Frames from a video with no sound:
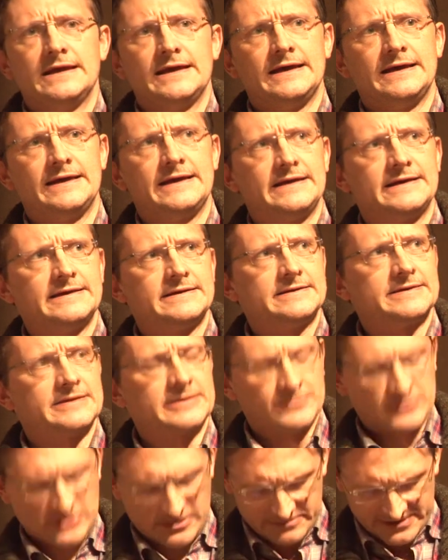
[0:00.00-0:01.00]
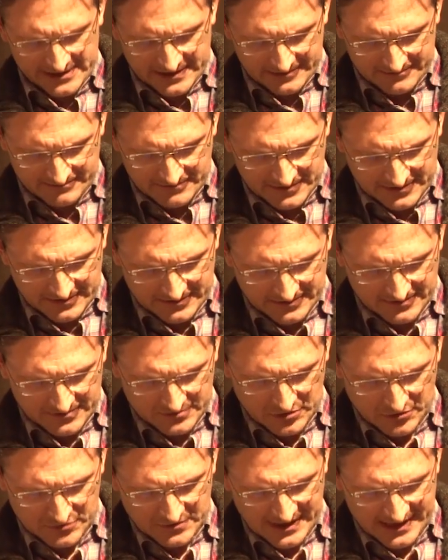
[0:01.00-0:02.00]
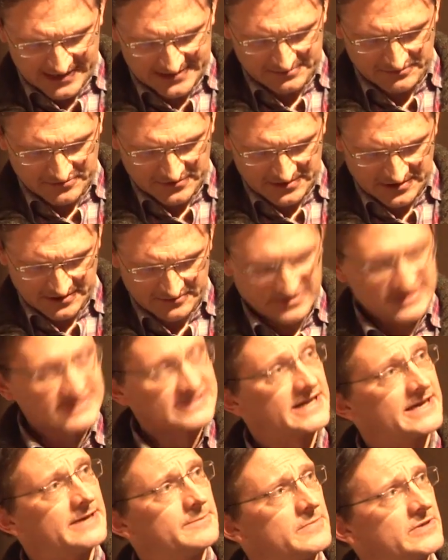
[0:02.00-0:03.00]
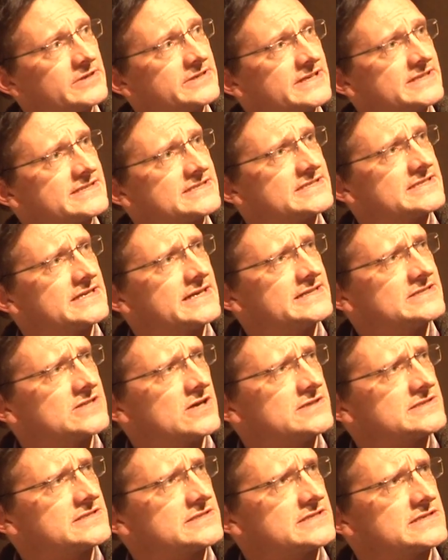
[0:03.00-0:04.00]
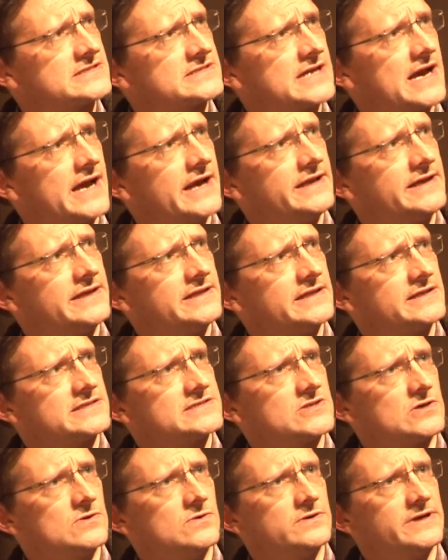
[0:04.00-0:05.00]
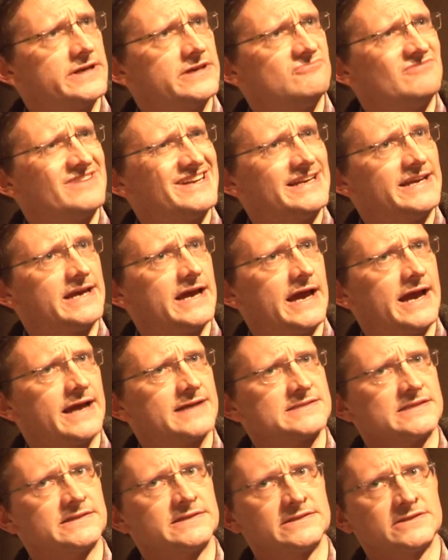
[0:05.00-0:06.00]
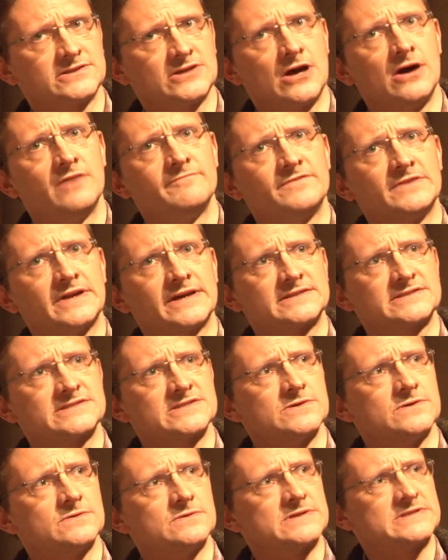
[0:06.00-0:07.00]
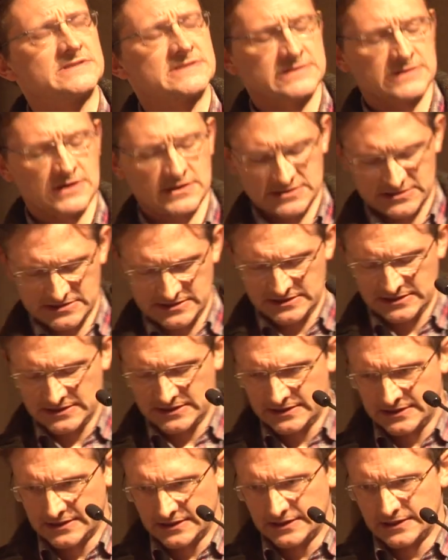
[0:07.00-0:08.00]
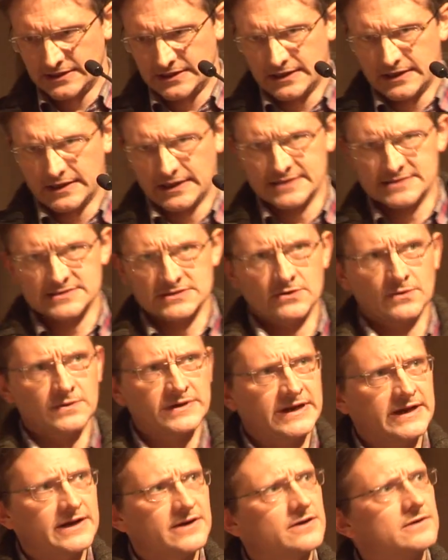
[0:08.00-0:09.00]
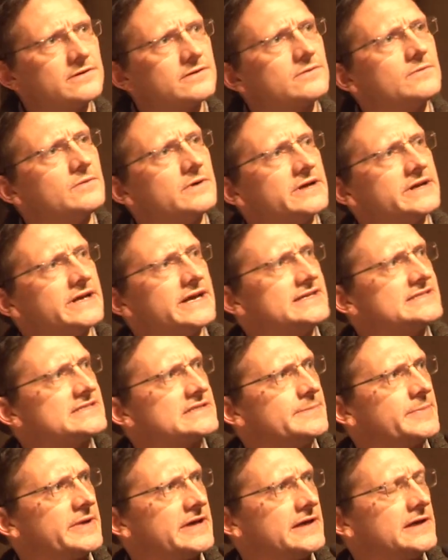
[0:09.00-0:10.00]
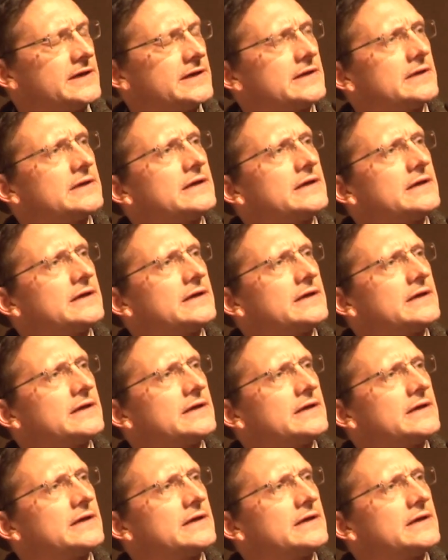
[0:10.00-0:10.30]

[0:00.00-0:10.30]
You probably know that without me saying, but it's also a society that's only really exiting conflict, so it's nowhere near where it needs to be.